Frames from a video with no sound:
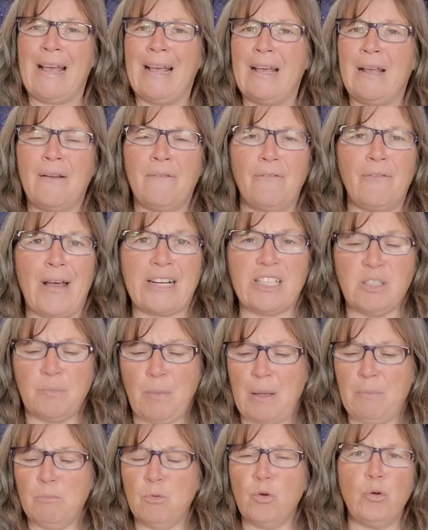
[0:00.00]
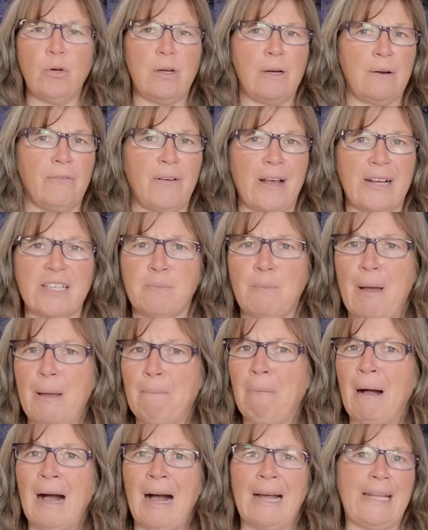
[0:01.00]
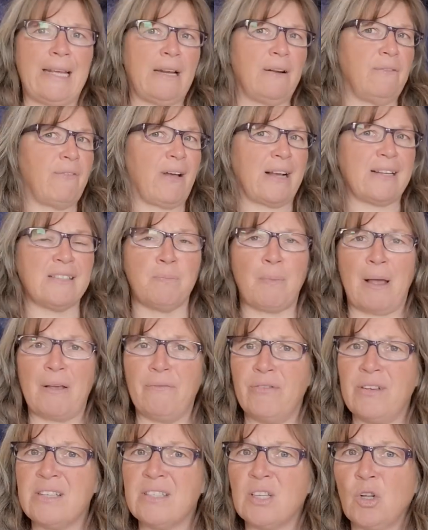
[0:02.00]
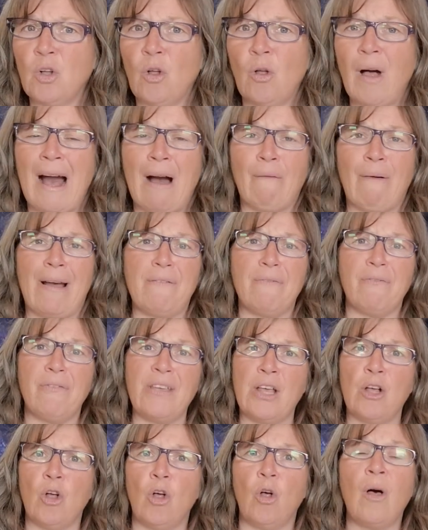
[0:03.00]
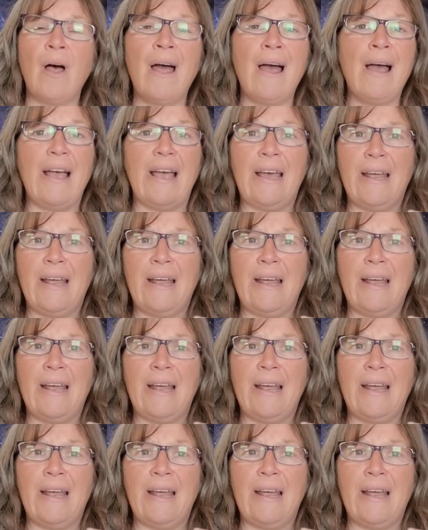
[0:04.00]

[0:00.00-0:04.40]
it affects my mood, it affects my body, it affects my physical, how I feel,